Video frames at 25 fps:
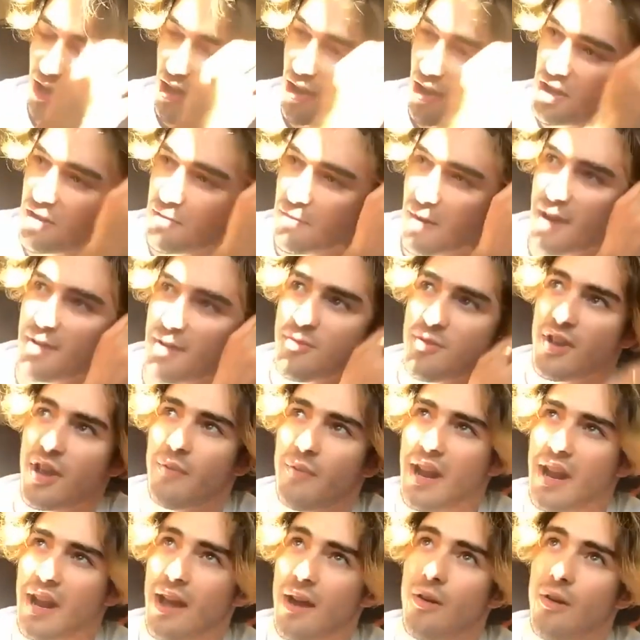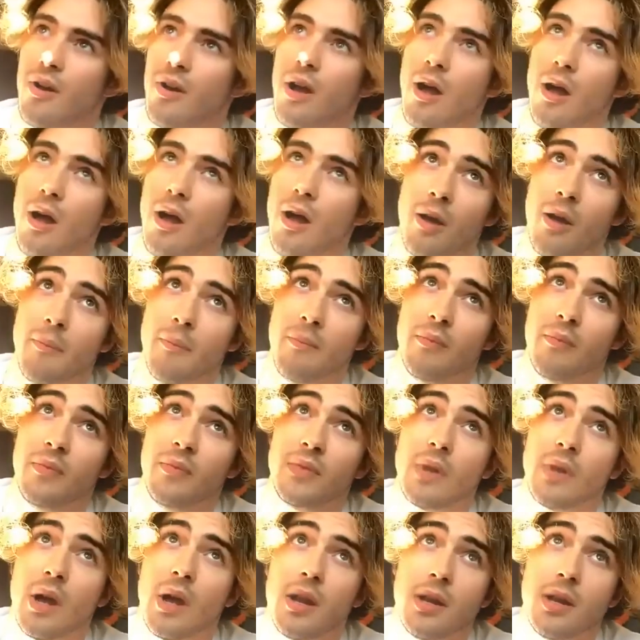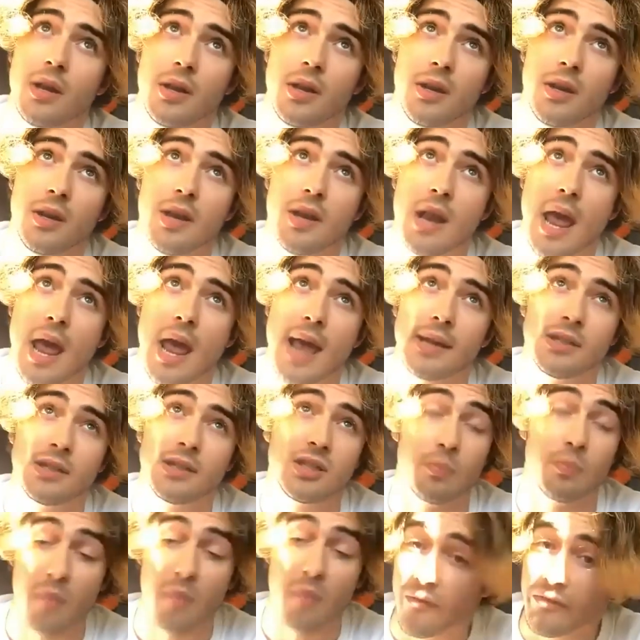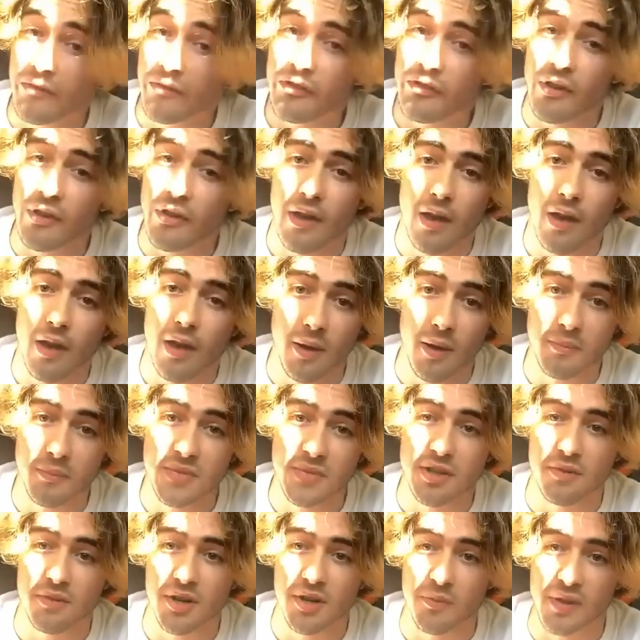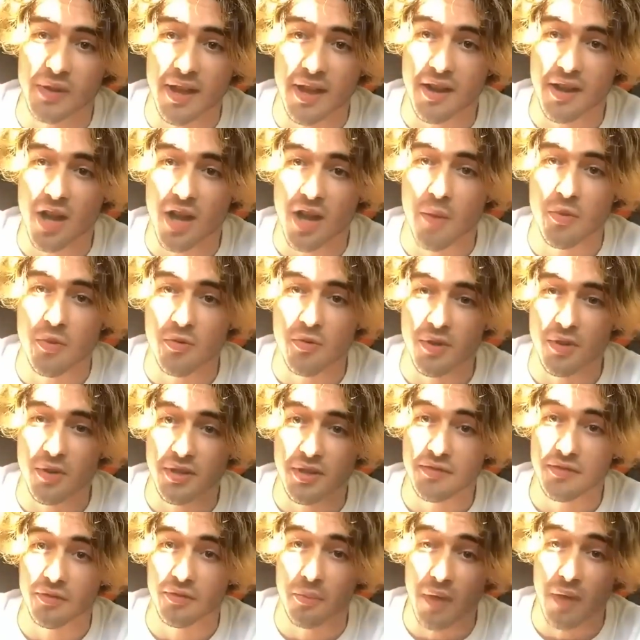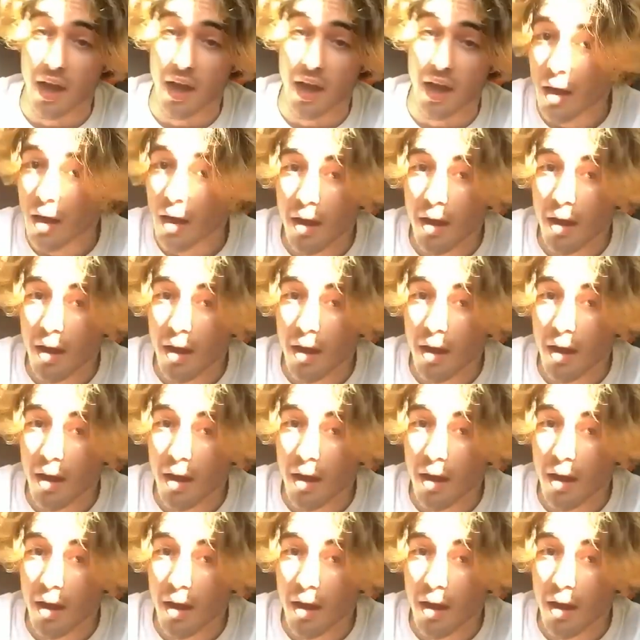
I've got a new record coming out um next month. Um, so I'm gonna play a couple ones from that.